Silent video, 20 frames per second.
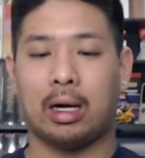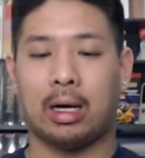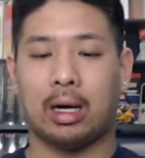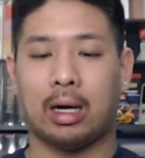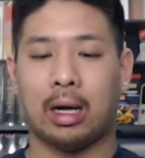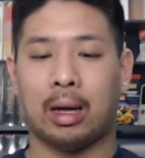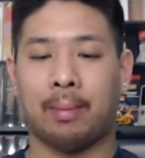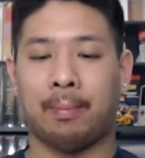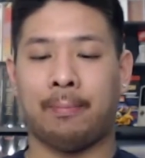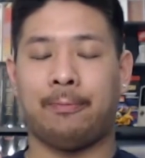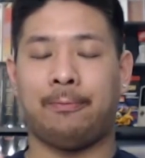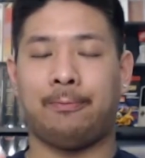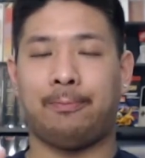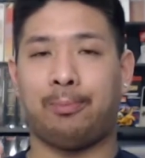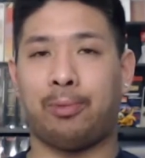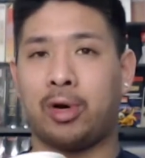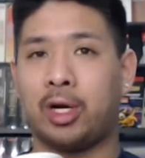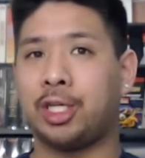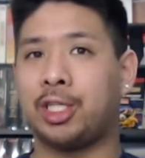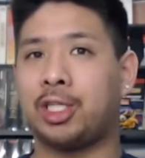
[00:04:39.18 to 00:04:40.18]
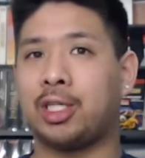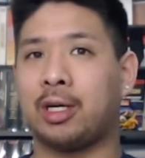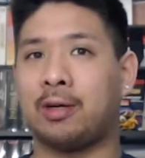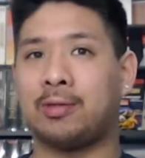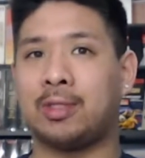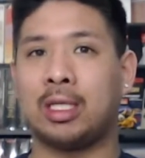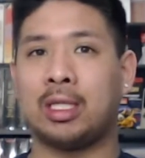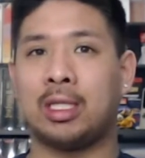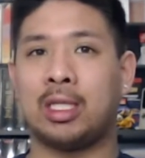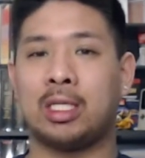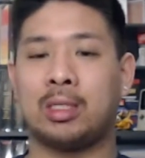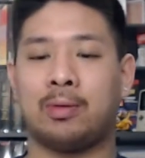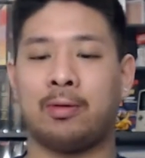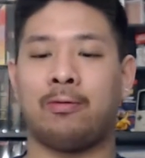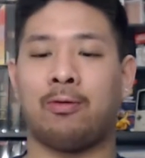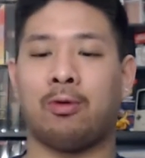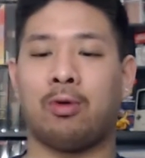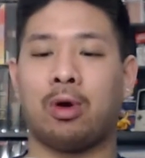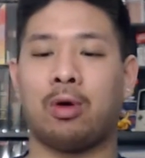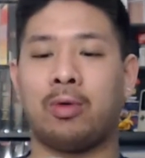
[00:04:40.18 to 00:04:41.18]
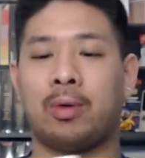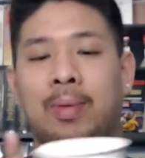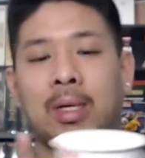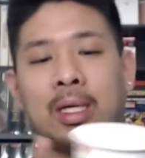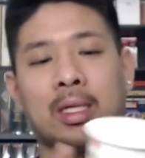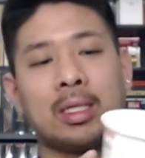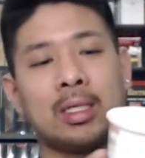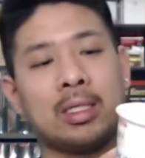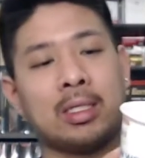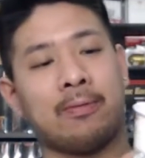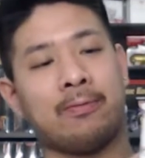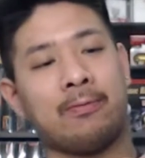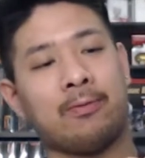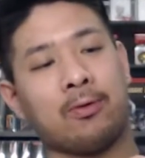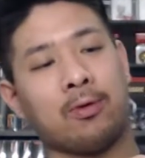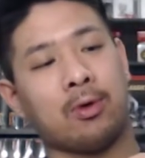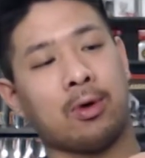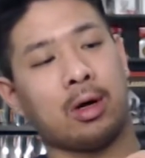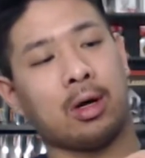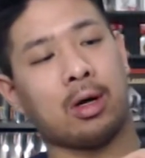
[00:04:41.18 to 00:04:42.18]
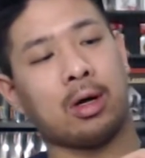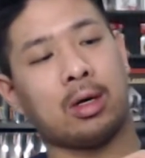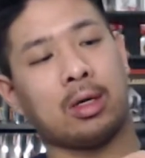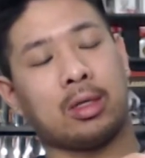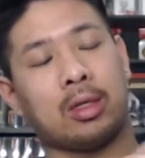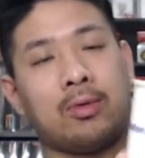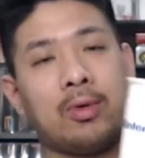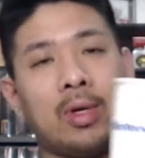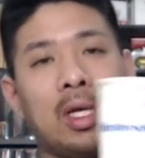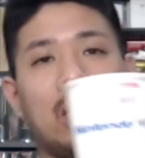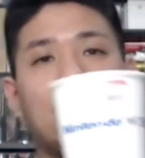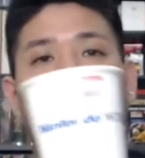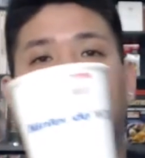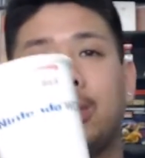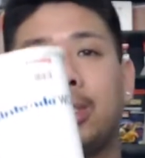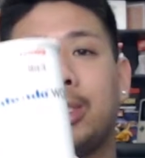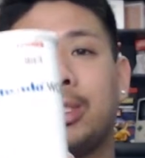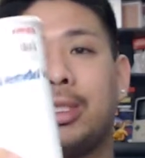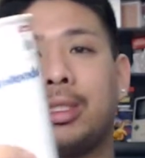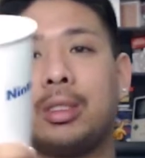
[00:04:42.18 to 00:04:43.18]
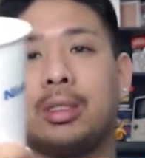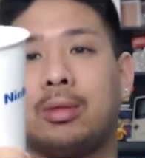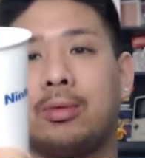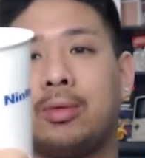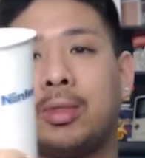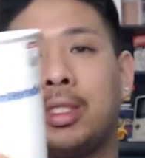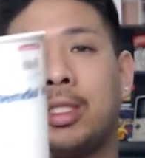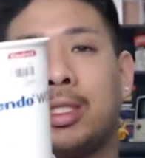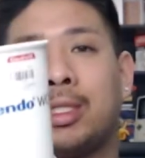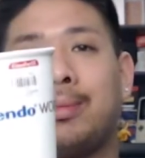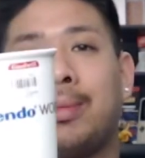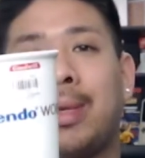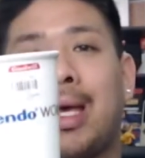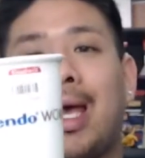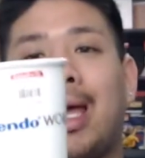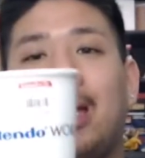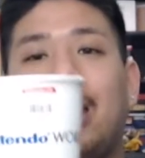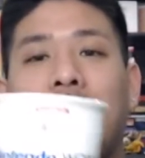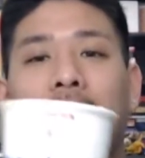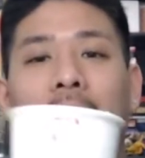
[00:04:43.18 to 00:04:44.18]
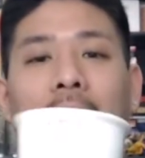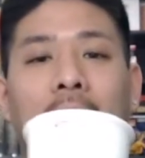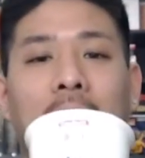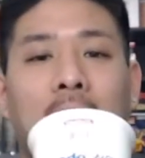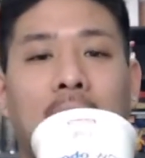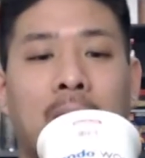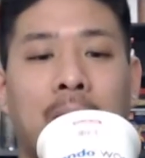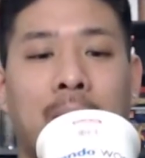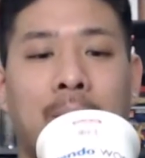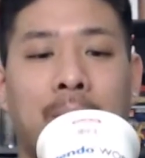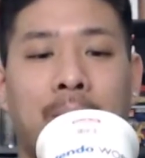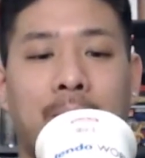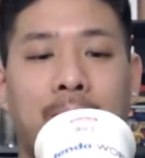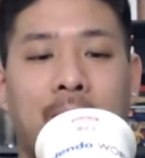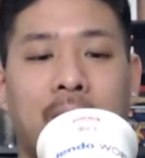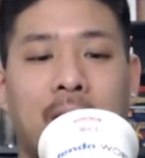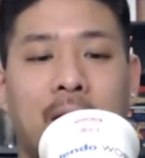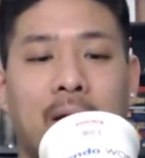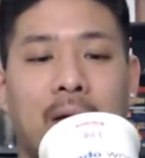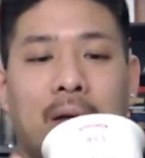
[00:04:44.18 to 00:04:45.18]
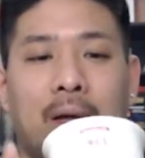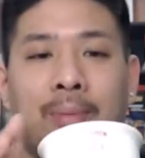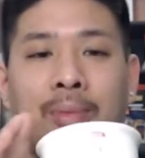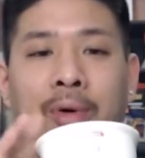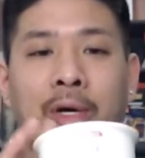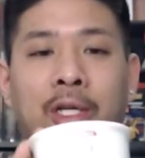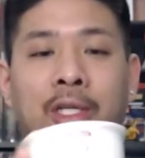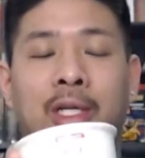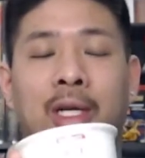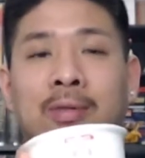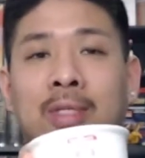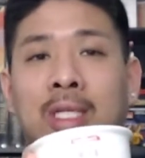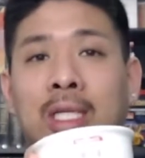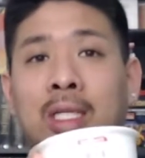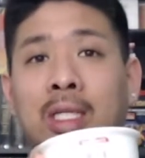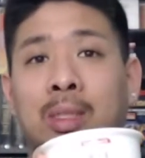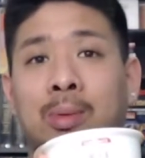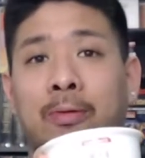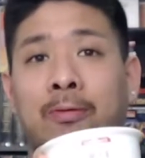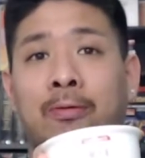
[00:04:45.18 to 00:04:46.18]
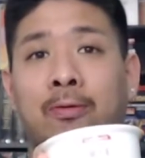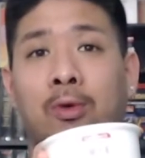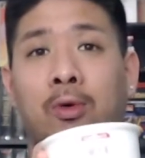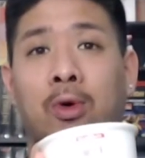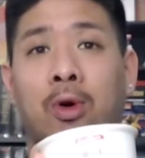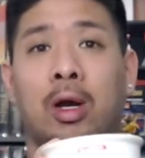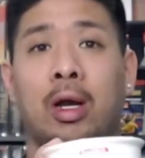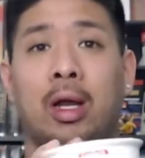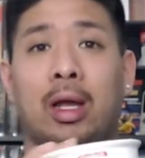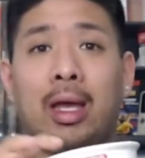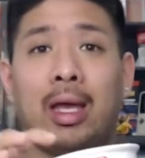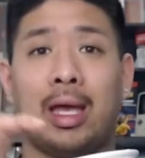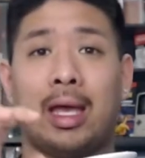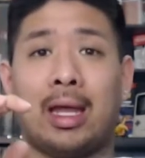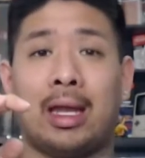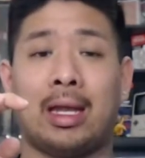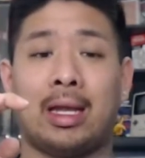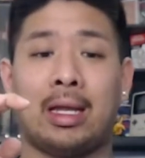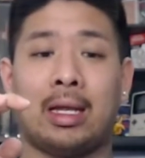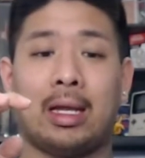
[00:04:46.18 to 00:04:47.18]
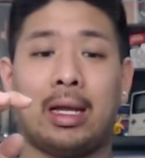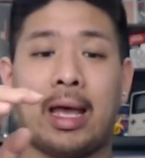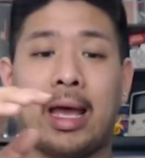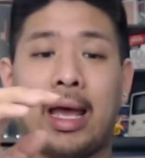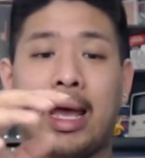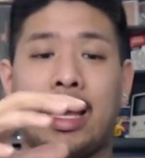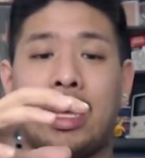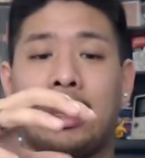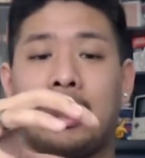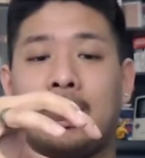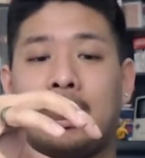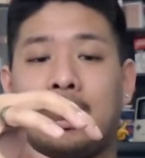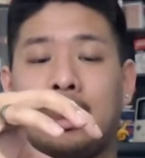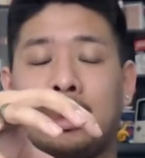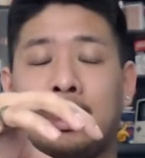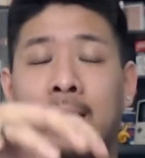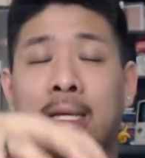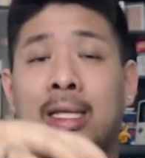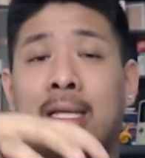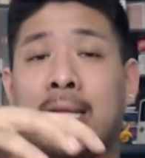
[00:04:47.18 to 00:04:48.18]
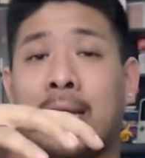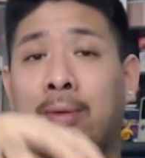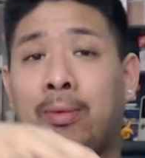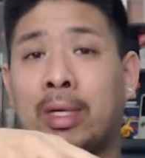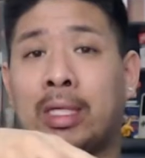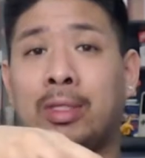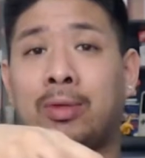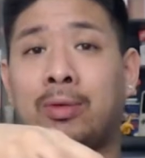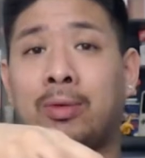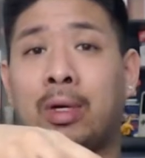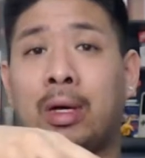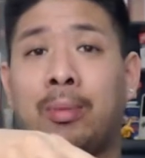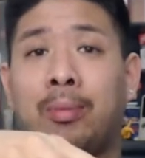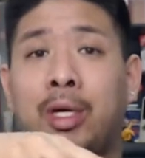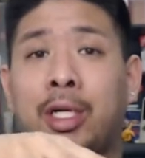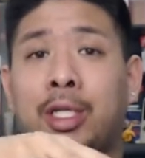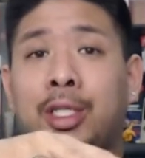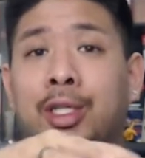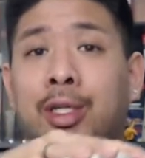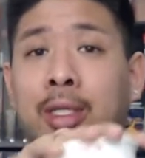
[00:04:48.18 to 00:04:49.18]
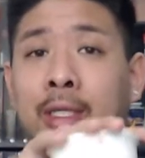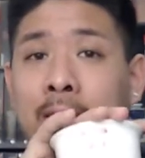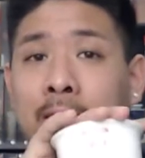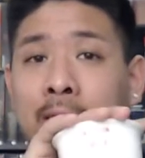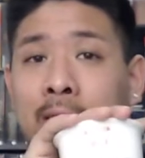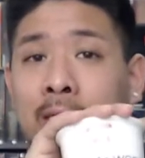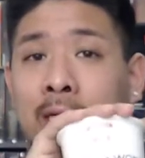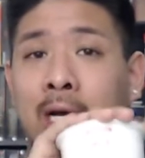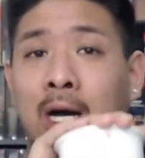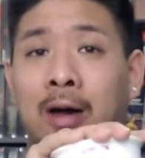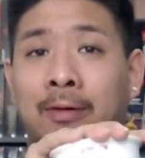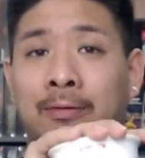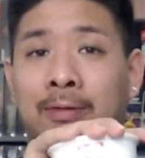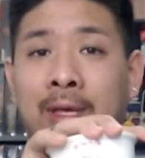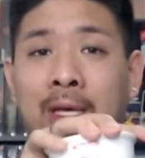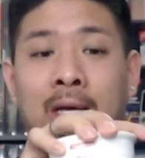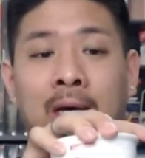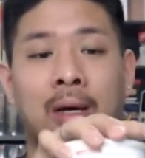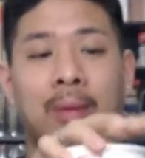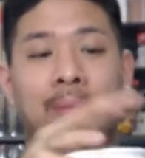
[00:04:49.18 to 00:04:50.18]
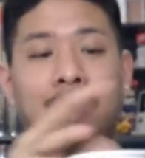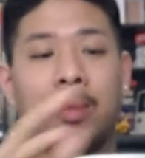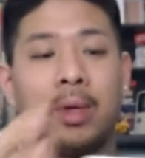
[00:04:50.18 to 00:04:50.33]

I'm pretty sure I've seen these before. We picked this up for $3, which isn't bad. But pretty sure I've seen this before, and it had a lid that went to it. I'm pretty sure this is a coffee cup.